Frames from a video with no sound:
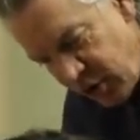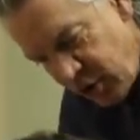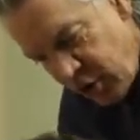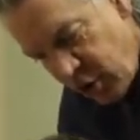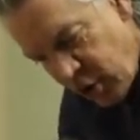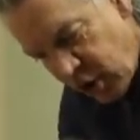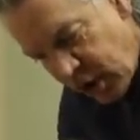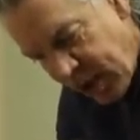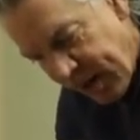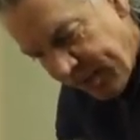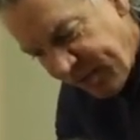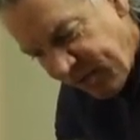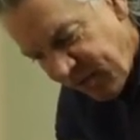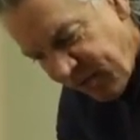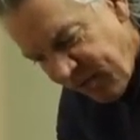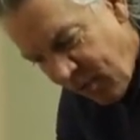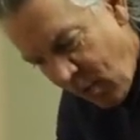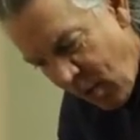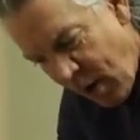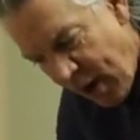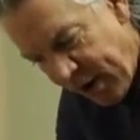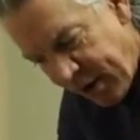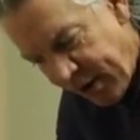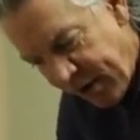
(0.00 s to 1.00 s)
two cups of
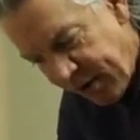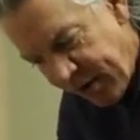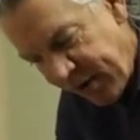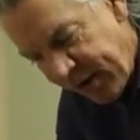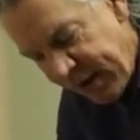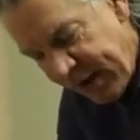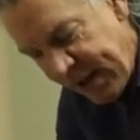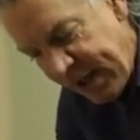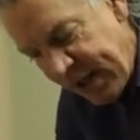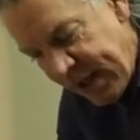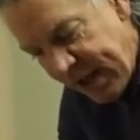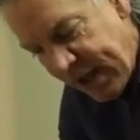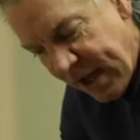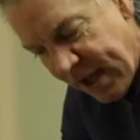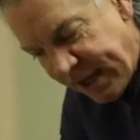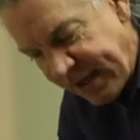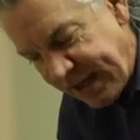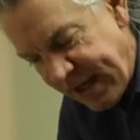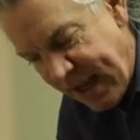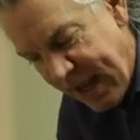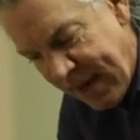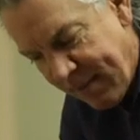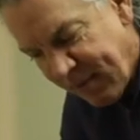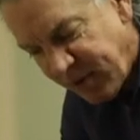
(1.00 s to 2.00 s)
water, a
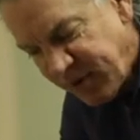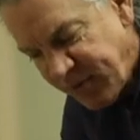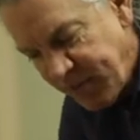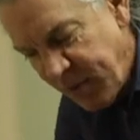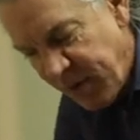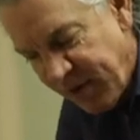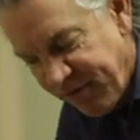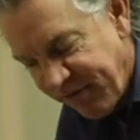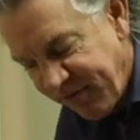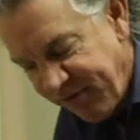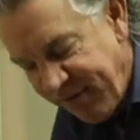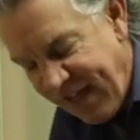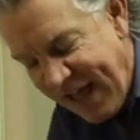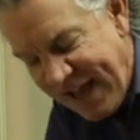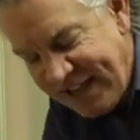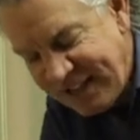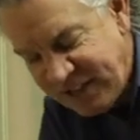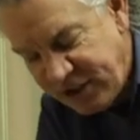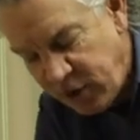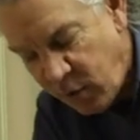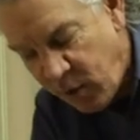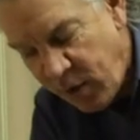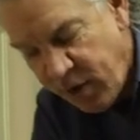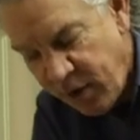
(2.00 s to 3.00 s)
tablespoon of
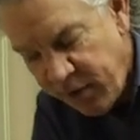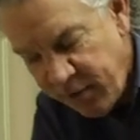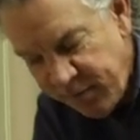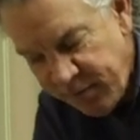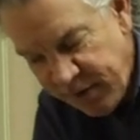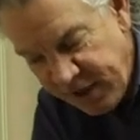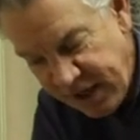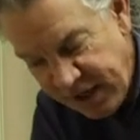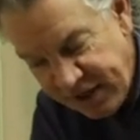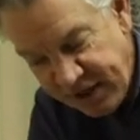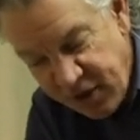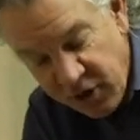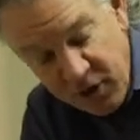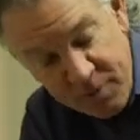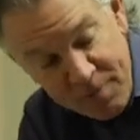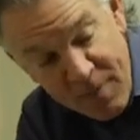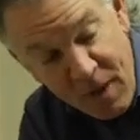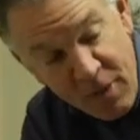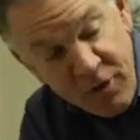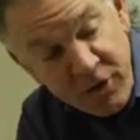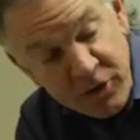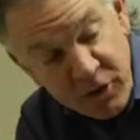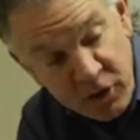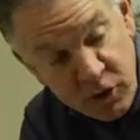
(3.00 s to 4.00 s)
flaxseed oil. You need to go to
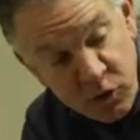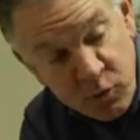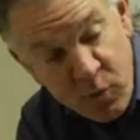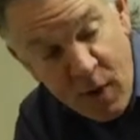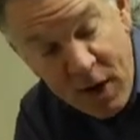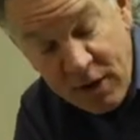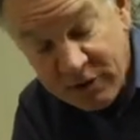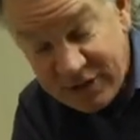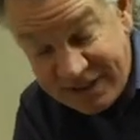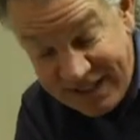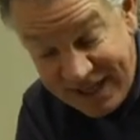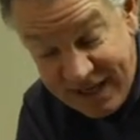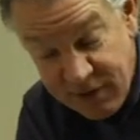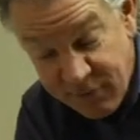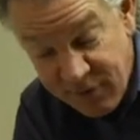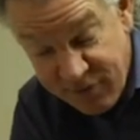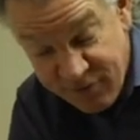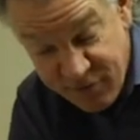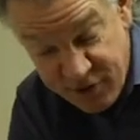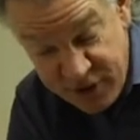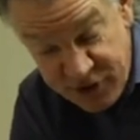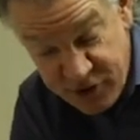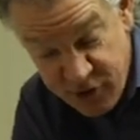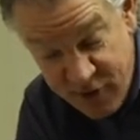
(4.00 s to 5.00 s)
Mother's or Sprouts and get it
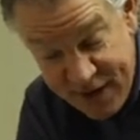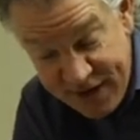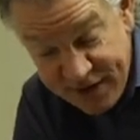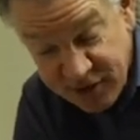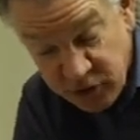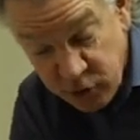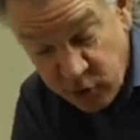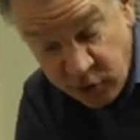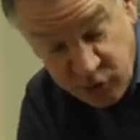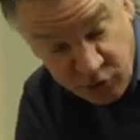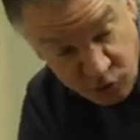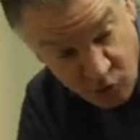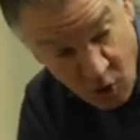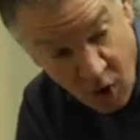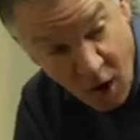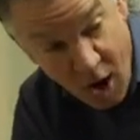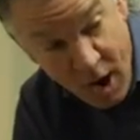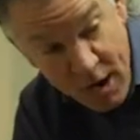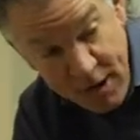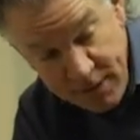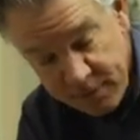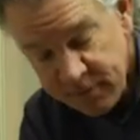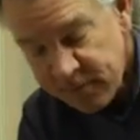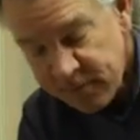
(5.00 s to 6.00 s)
refrigerated so it's raw.